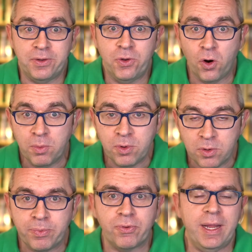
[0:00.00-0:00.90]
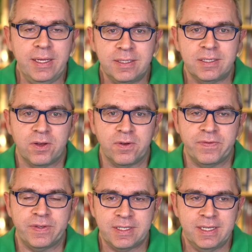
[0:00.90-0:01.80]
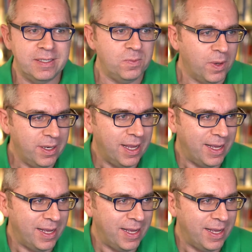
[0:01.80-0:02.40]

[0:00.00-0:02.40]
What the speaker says: normal price of season 1.